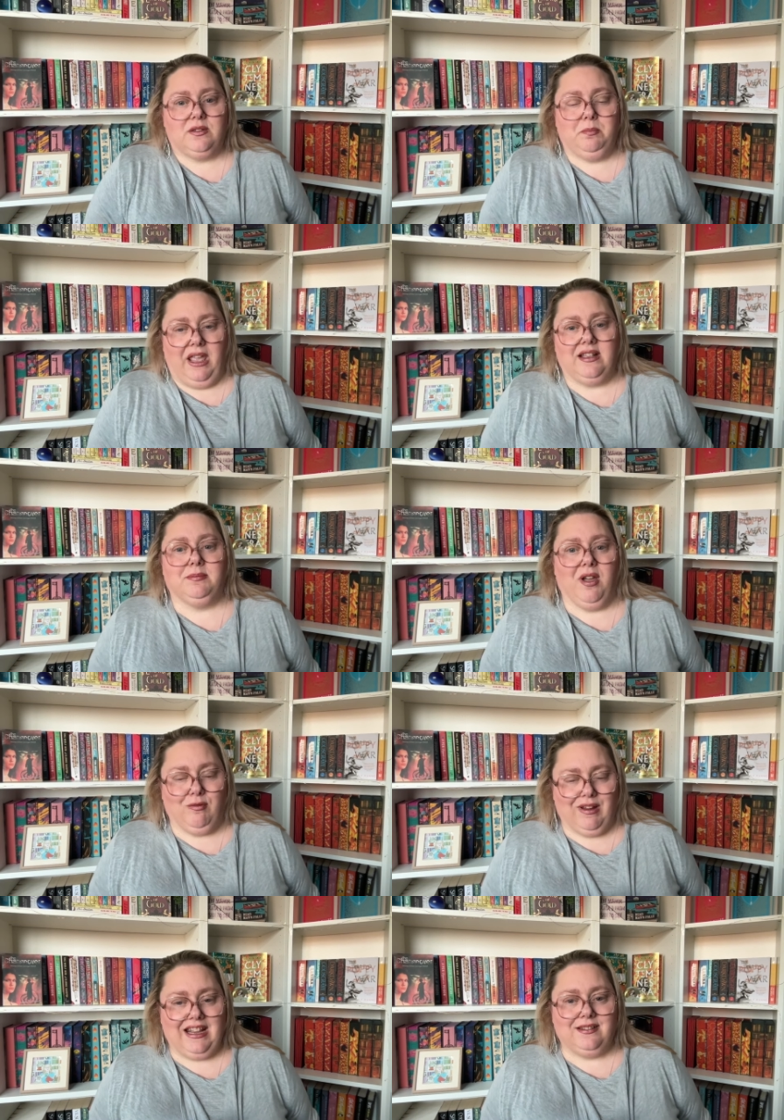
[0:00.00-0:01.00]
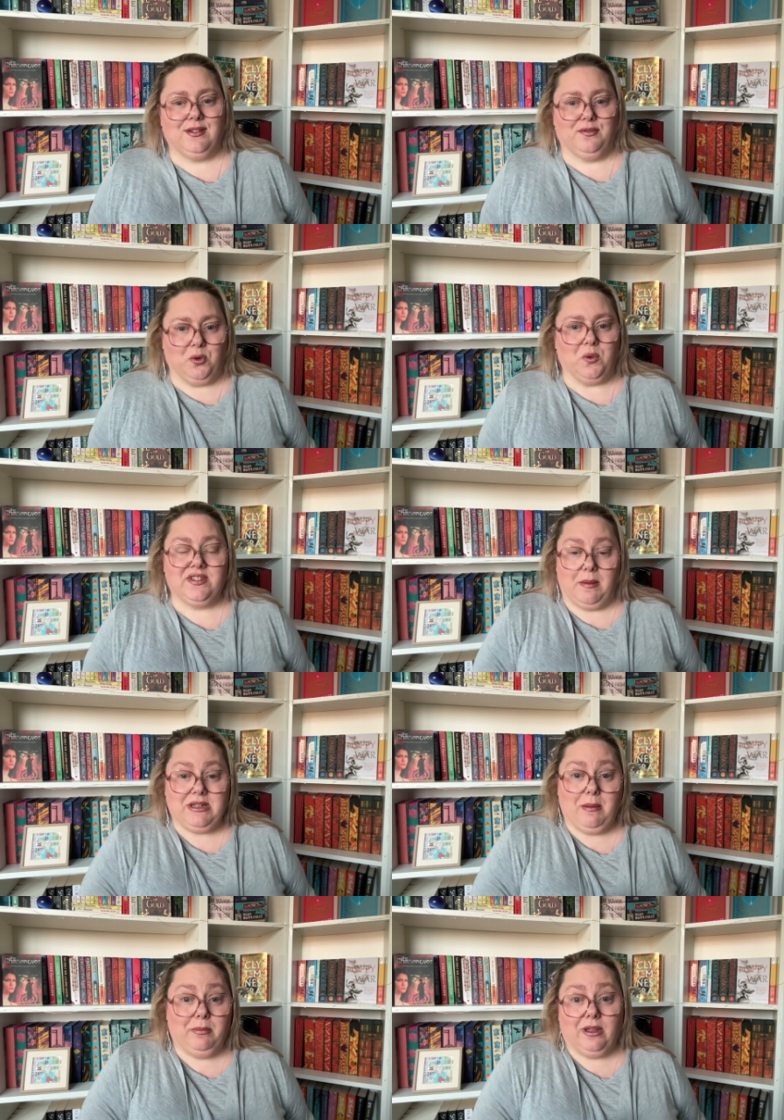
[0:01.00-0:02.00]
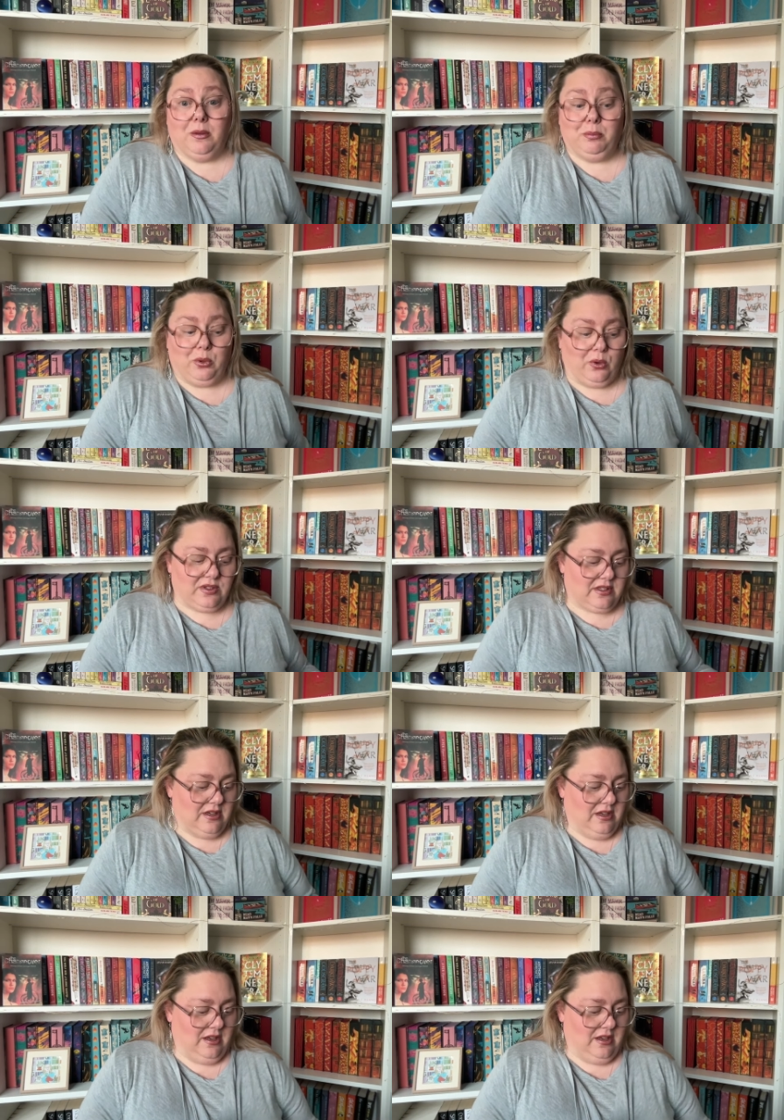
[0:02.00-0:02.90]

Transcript: Picks my reads for September books.